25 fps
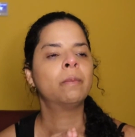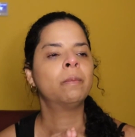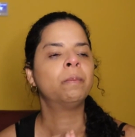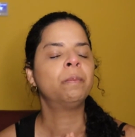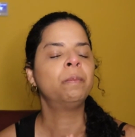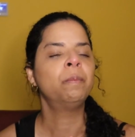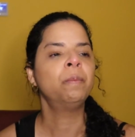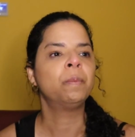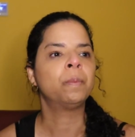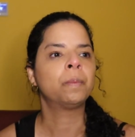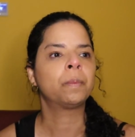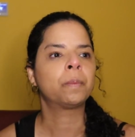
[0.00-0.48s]

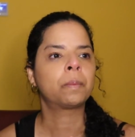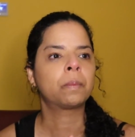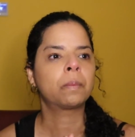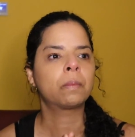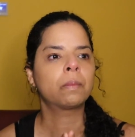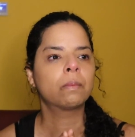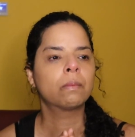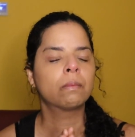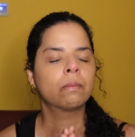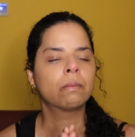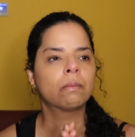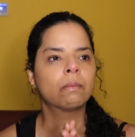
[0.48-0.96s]

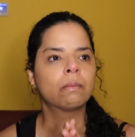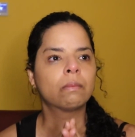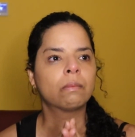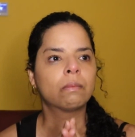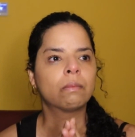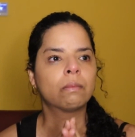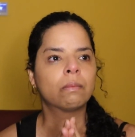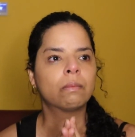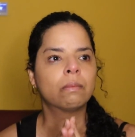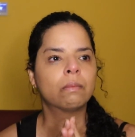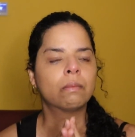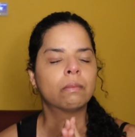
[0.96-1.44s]

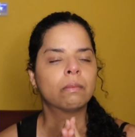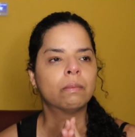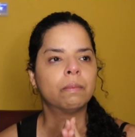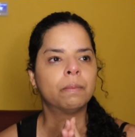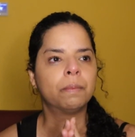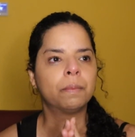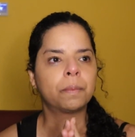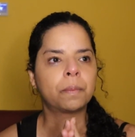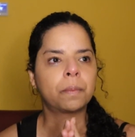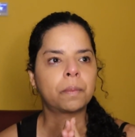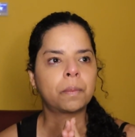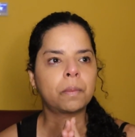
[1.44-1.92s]

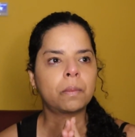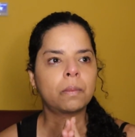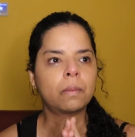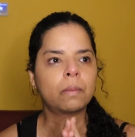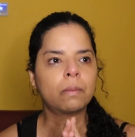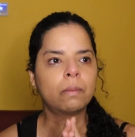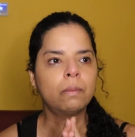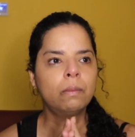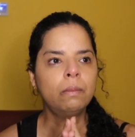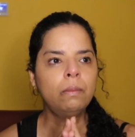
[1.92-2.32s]
No one is speaking in this clip.